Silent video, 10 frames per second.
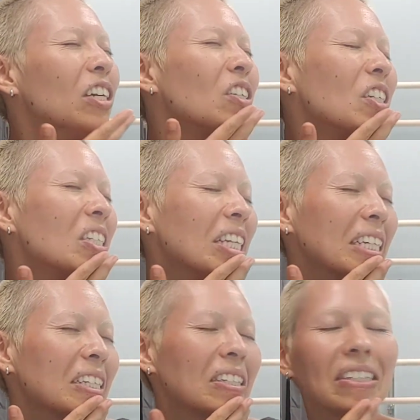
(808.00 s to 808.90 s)
She is an
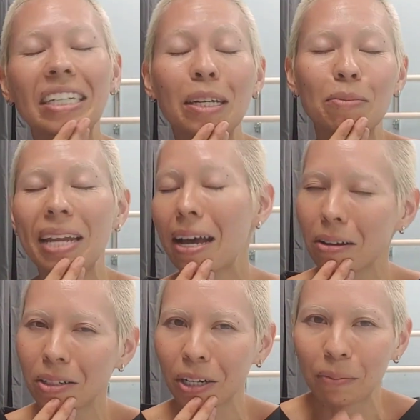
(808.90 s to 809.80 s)
esteemed
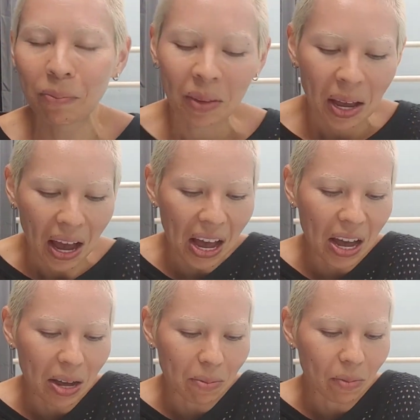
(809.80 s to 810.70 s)
elder
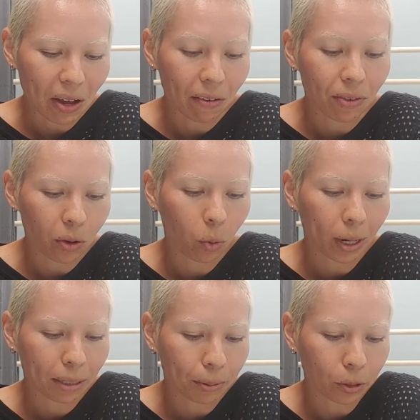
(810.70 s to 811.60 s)
of the
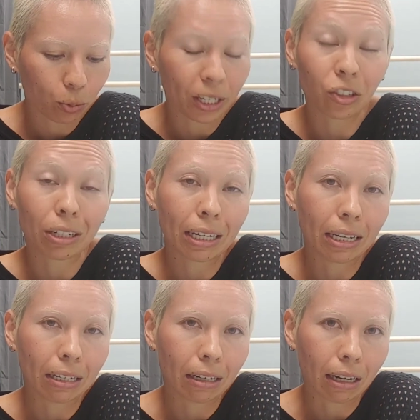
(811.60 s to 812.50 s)
white persuasion
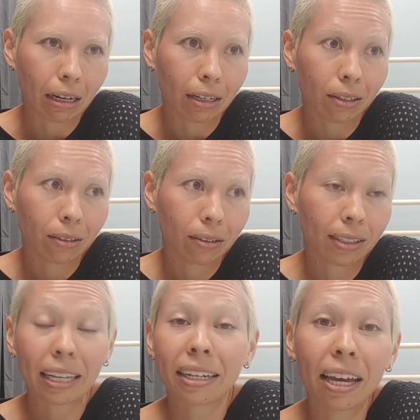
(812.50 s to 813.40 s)
in
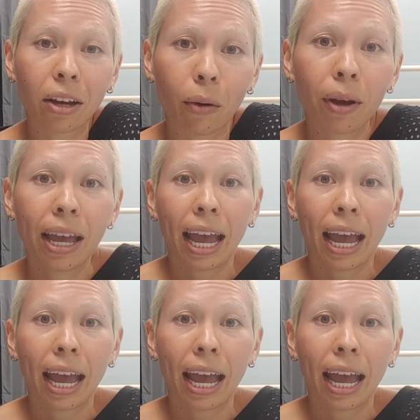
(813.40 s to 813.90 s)
San Diego.